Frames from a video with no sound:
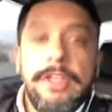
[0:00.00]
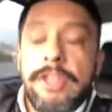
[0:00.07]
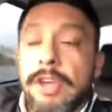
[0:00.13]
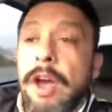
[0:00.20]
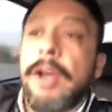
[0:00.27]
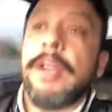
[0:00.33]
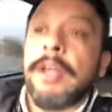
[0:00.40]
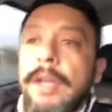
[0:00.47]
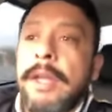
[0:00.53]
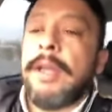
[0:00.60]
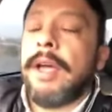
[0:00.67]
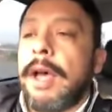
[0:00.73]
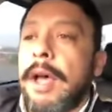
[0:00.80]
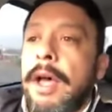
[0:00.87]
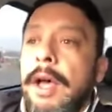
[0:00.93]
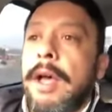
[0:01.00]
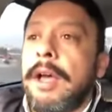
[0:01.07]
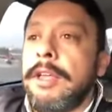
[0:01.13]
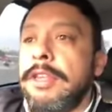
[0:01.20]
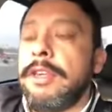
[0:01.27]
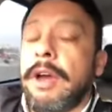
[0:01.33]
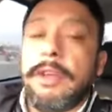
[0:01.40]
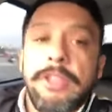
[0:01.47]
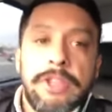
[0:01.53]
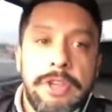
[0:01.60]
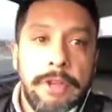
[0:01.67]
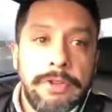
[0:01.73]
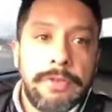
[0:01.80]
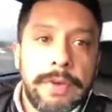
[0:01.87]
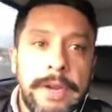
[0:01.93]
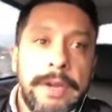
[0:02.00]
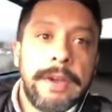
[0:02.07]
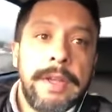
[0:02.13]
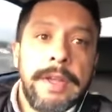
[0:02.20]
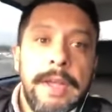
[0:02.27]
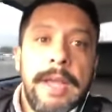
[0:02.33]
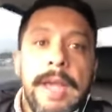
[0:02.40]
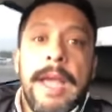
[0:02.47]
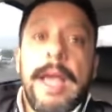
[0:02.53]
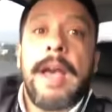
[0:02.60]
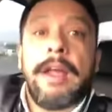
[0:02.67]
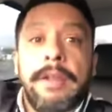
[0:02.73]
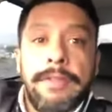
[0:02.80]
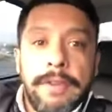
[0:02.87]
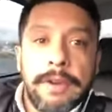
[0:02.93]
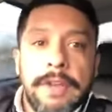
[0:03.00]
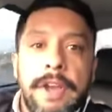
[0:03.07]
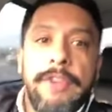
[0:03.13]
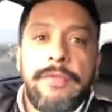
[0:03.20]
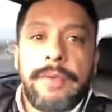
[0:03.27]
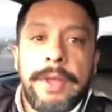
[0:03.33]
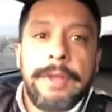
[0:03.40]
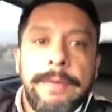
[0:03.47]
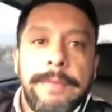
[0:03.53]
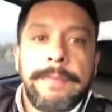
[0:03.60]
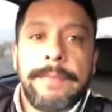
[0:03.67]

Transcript: young children out of their country